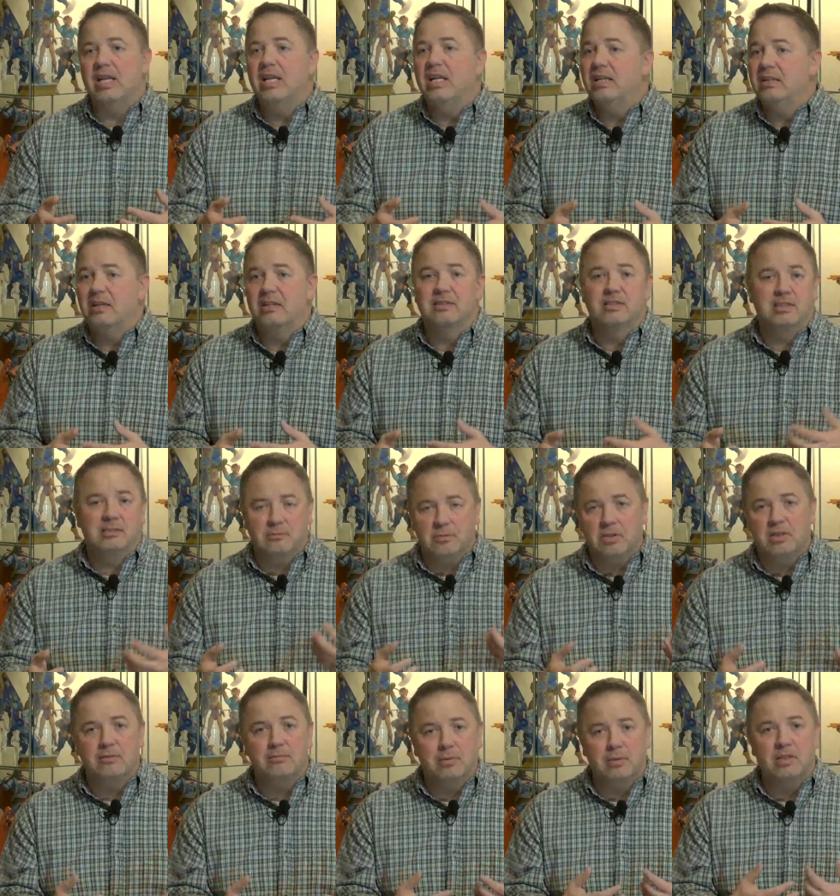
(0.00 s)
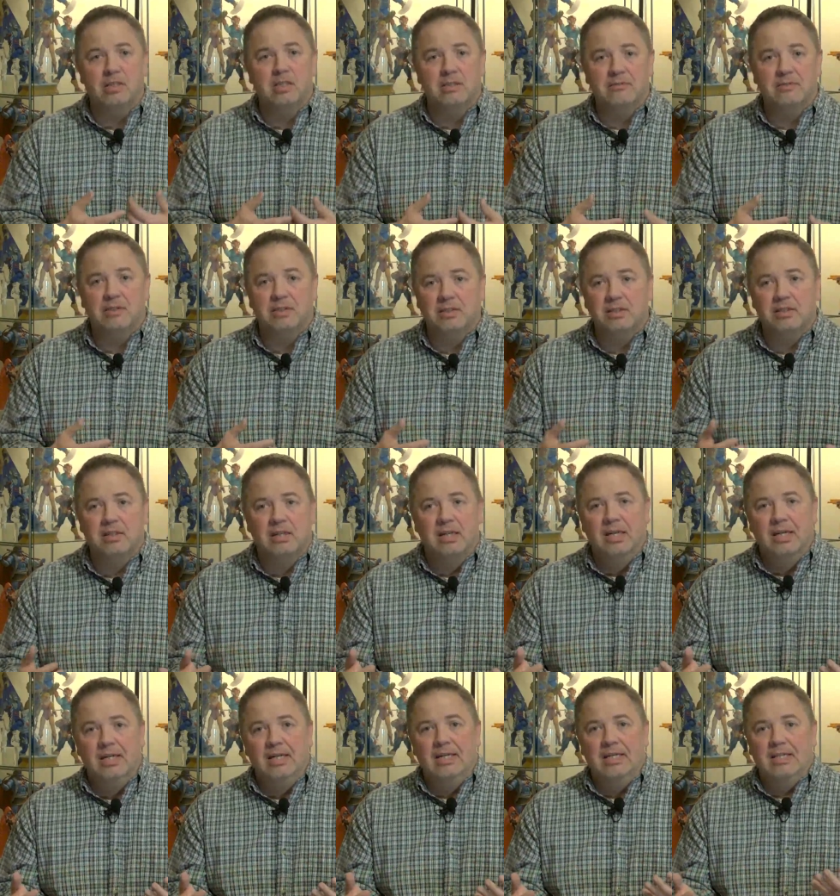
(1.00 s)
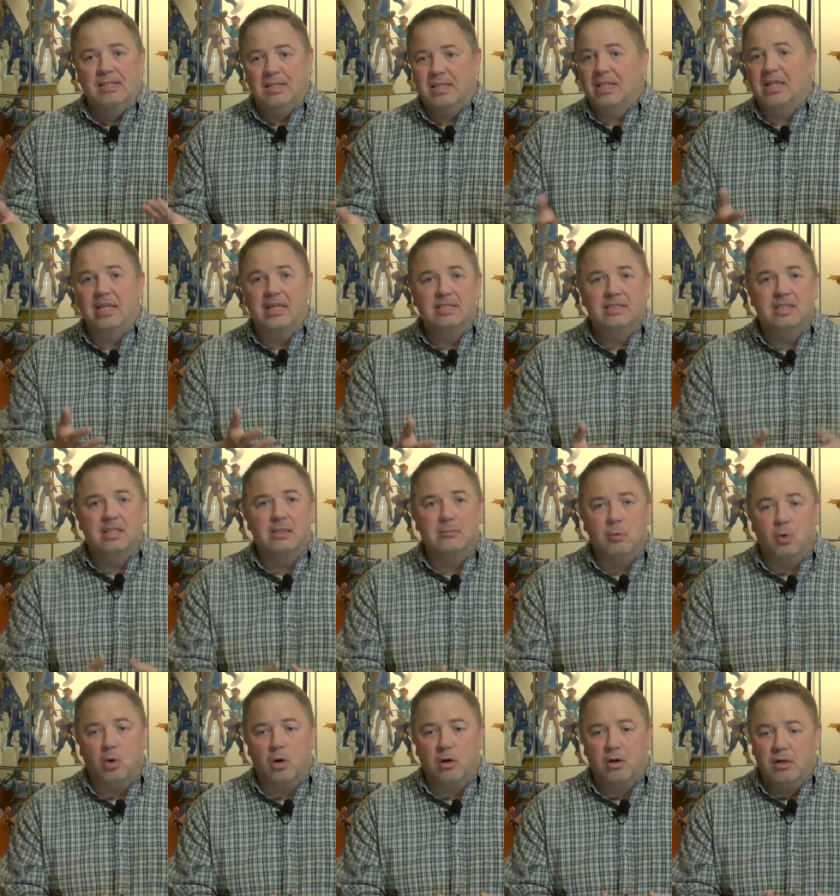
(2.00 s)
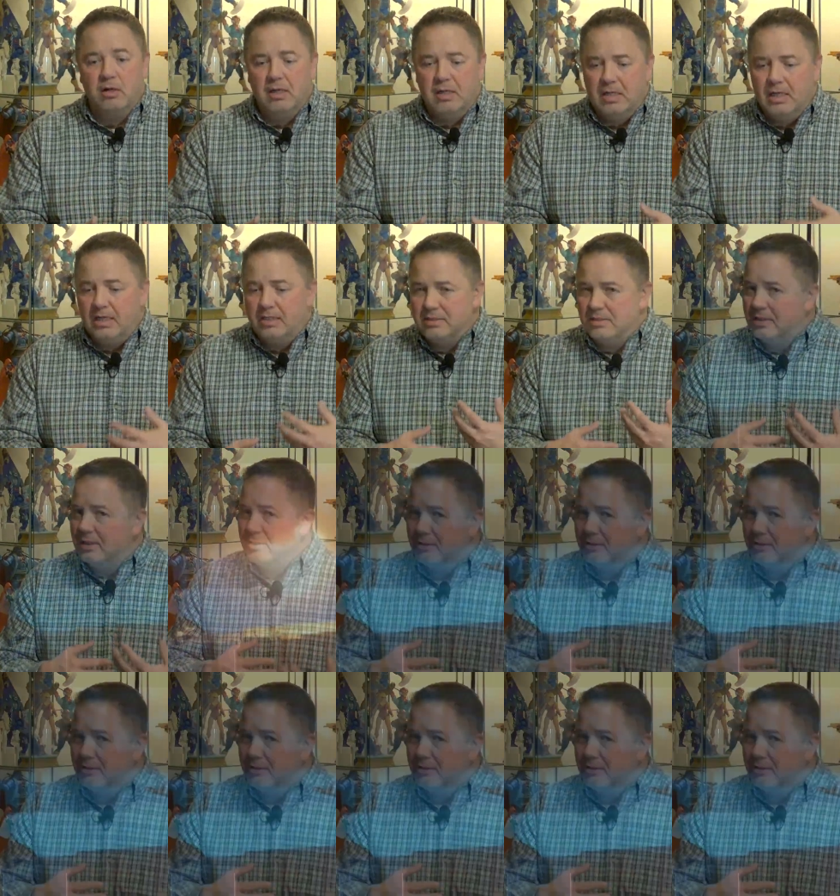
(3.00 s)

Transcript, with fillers: doesn't really believe in the kids anymore until